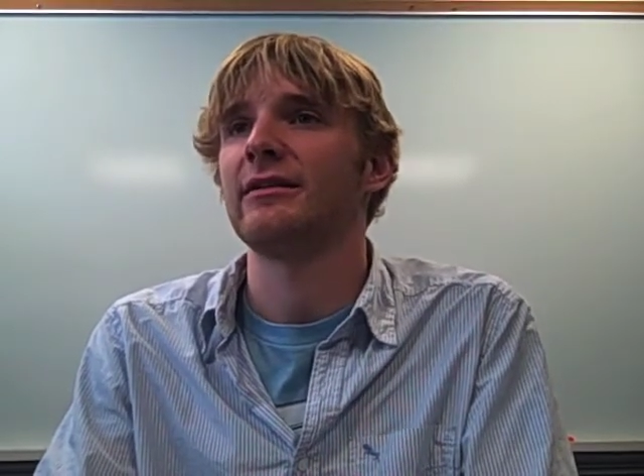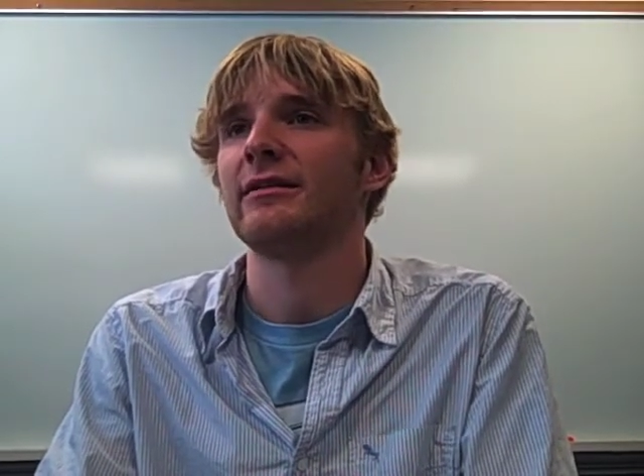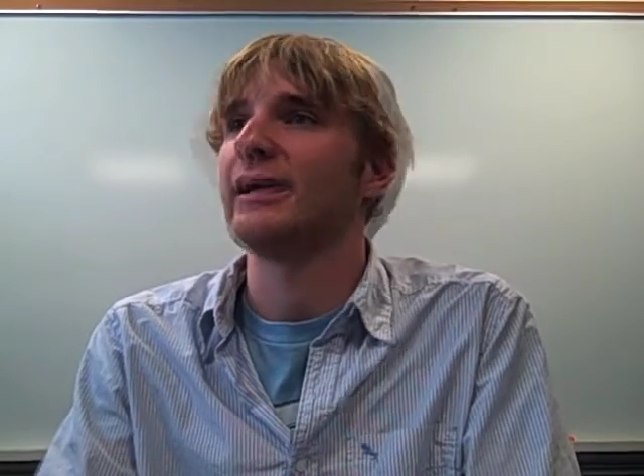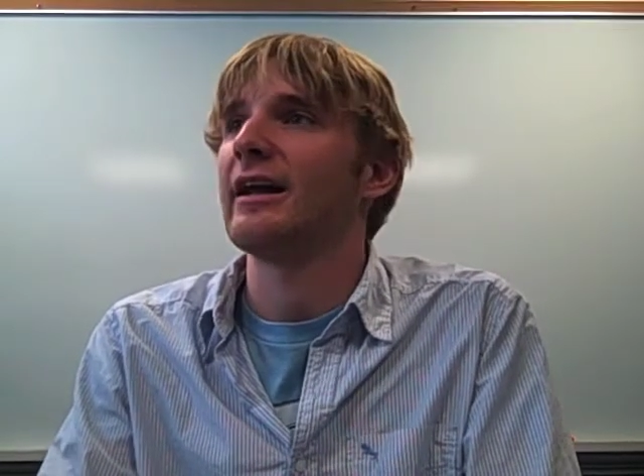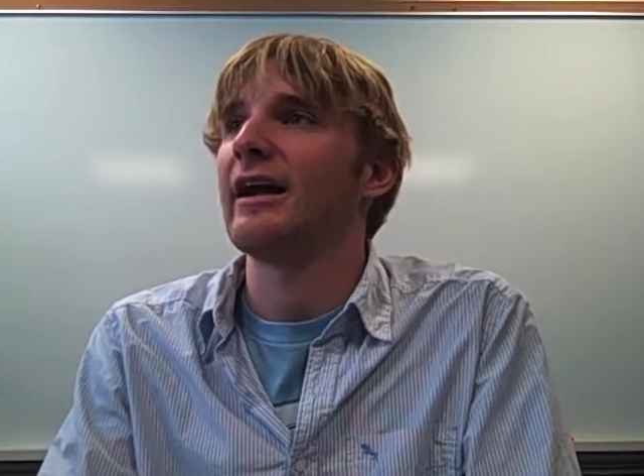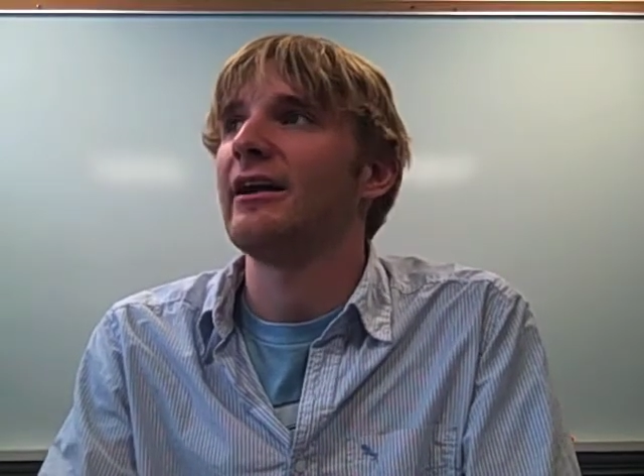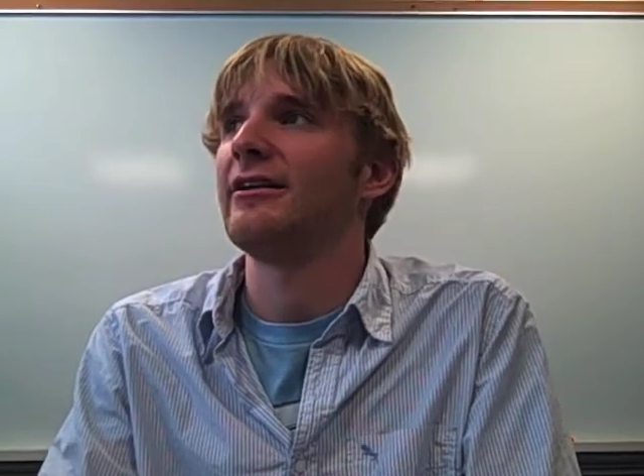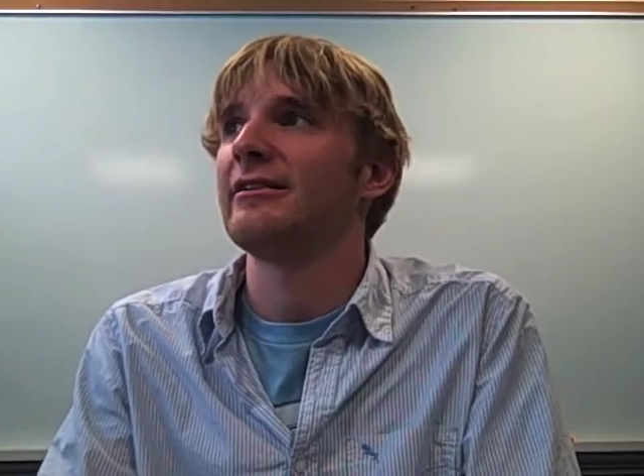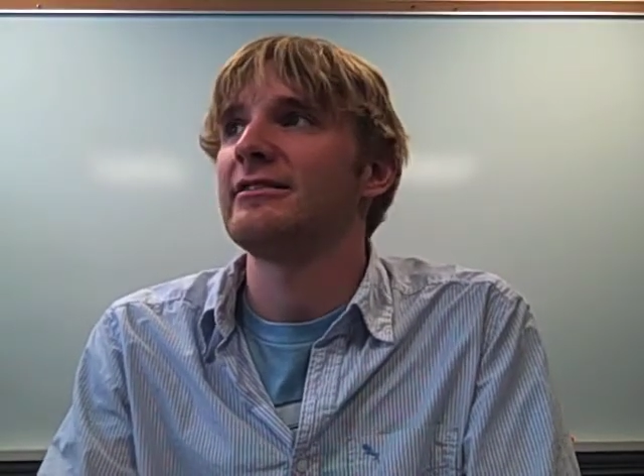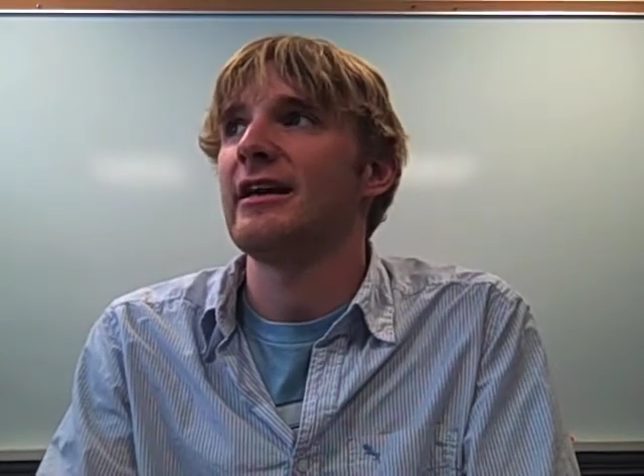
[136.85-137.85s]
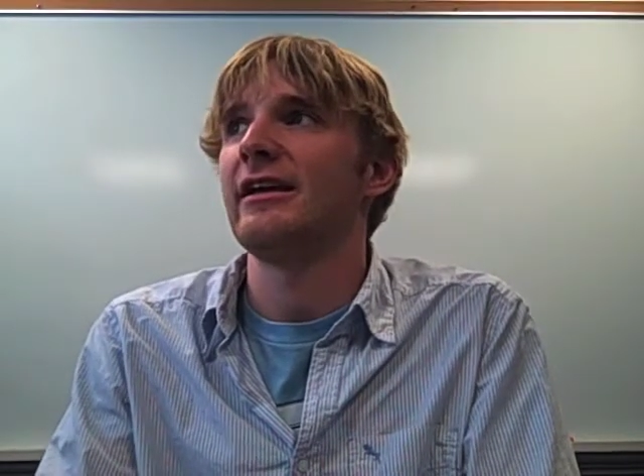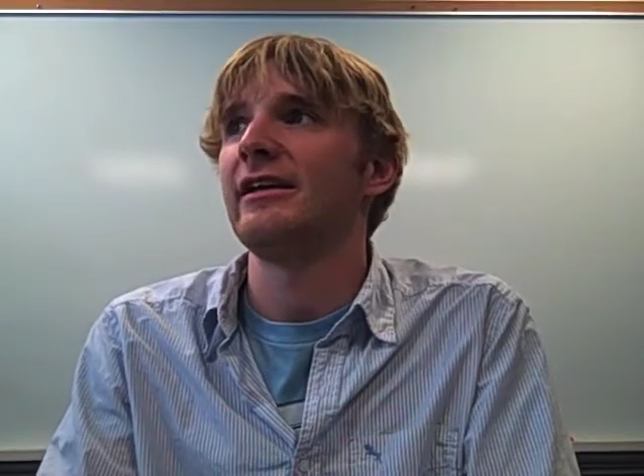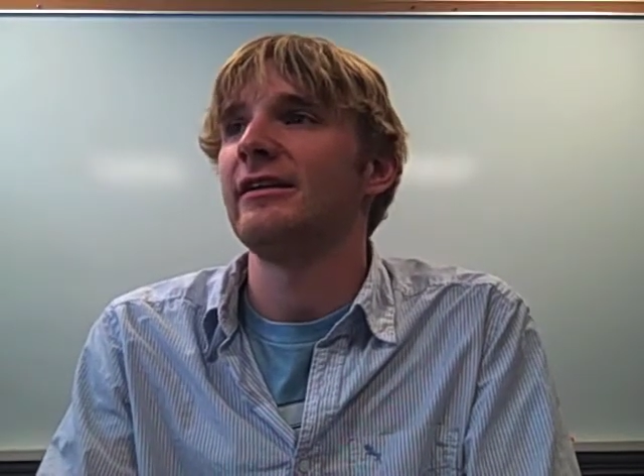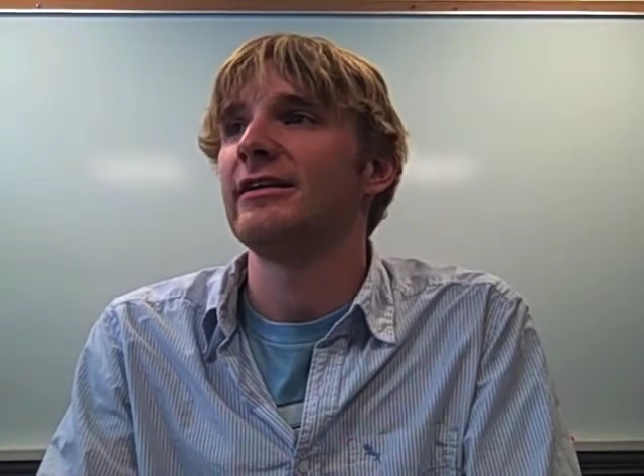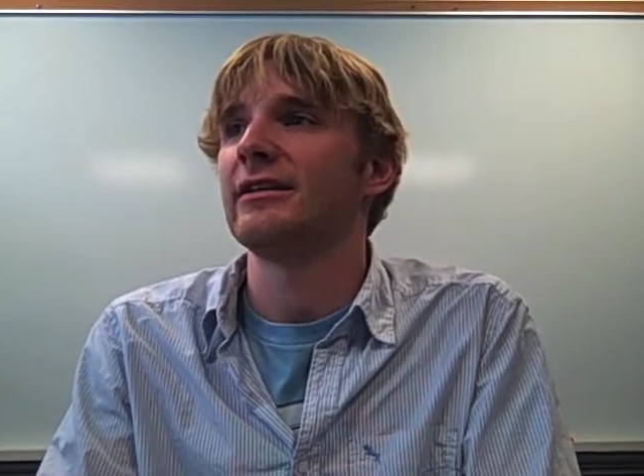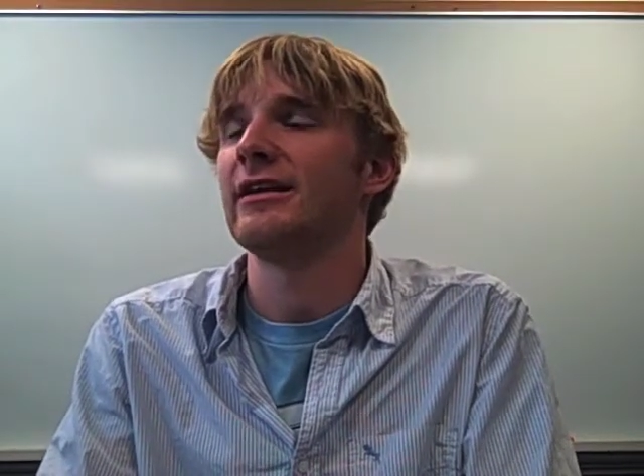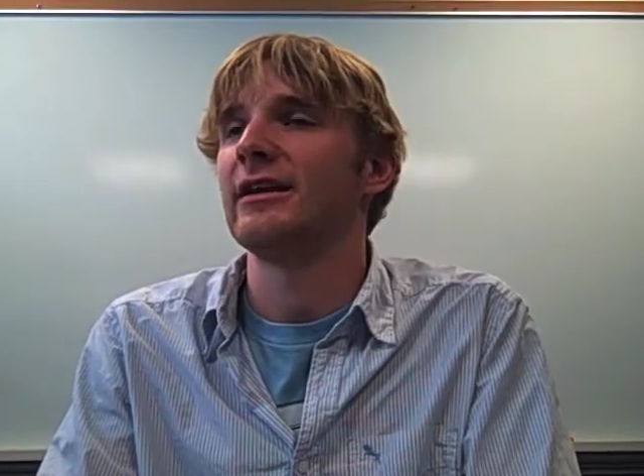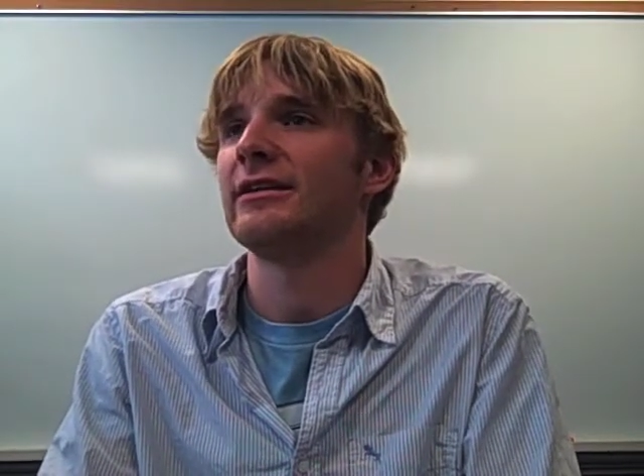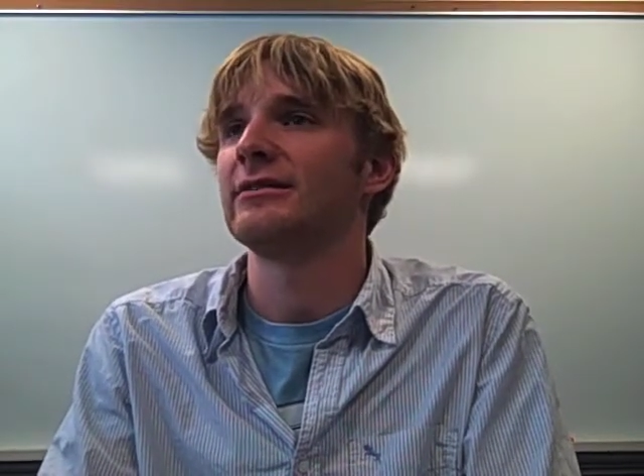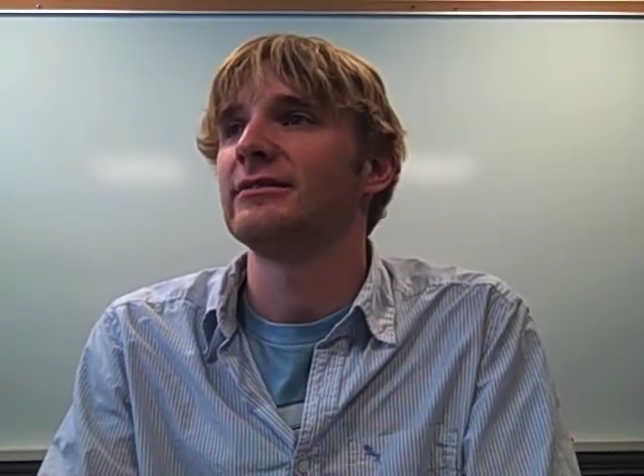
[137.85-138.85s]
I got hired as a
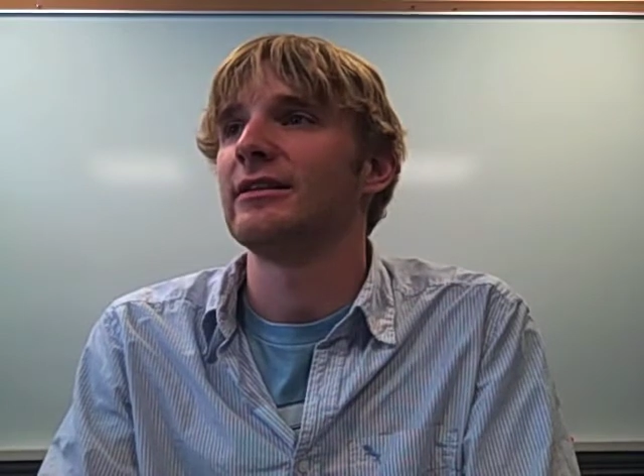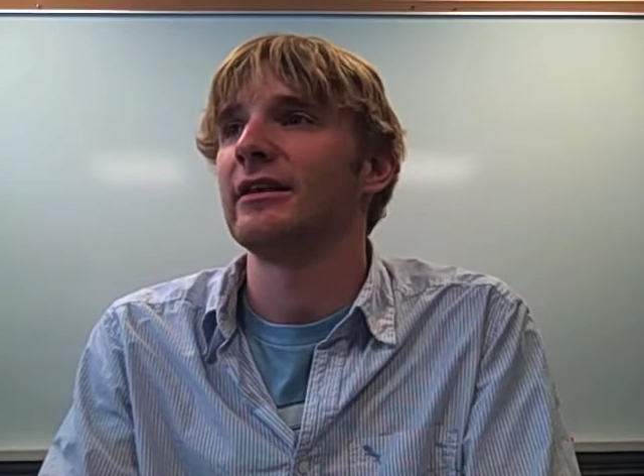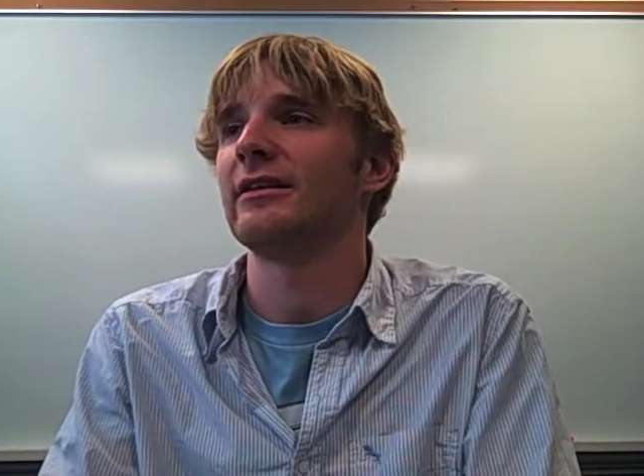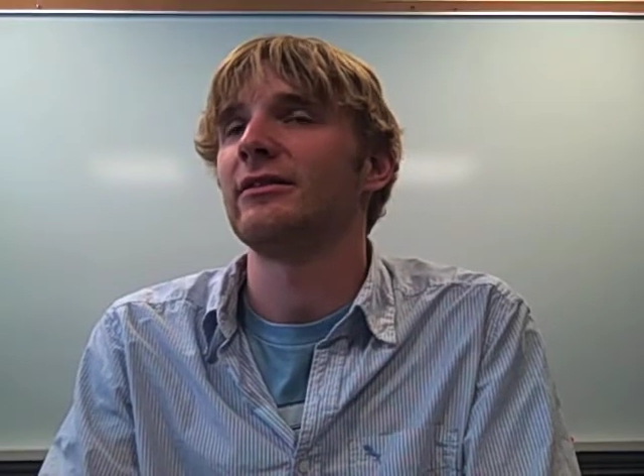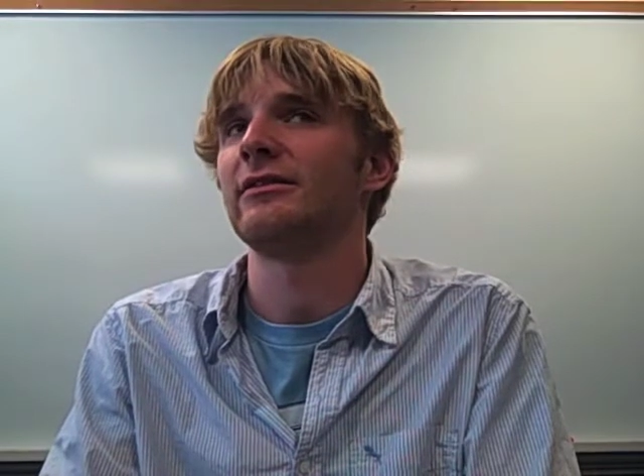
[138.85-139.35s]
uh, an